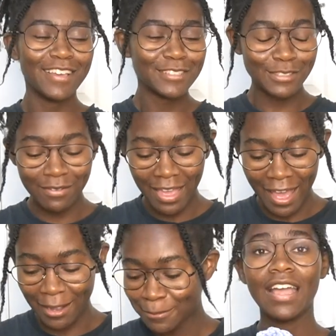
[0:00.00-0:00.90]
so
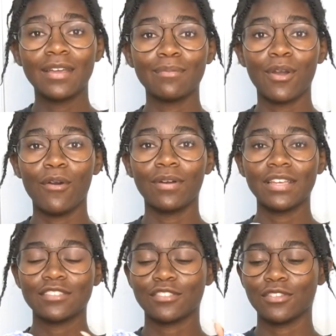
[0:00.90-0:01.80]
yeah, I am
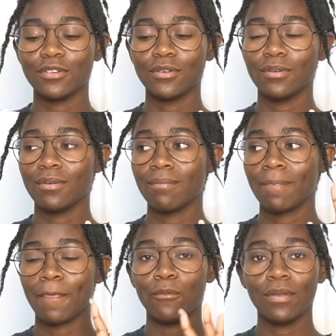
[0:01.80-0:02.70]
going to
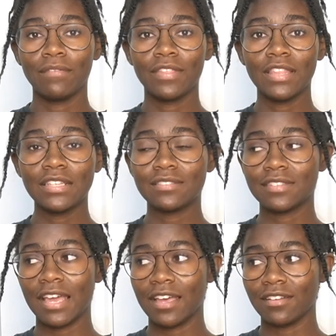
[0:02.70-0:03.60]
weave in these
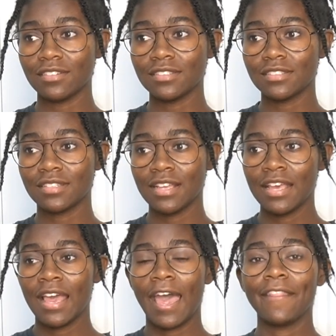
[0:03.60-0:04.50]
tails,
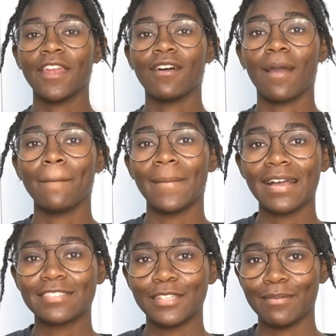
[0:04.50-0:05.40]
and then I'll come
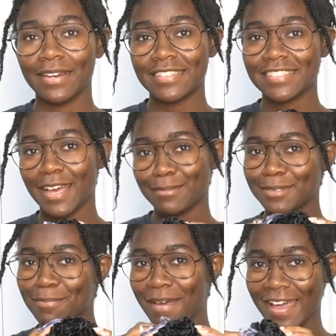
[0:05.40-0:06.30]
back to you when it's time
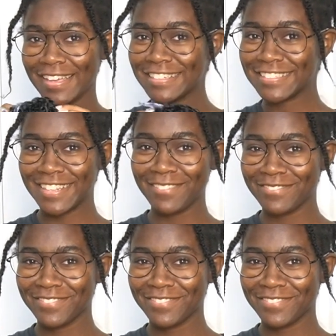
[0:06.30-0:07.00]
to package them.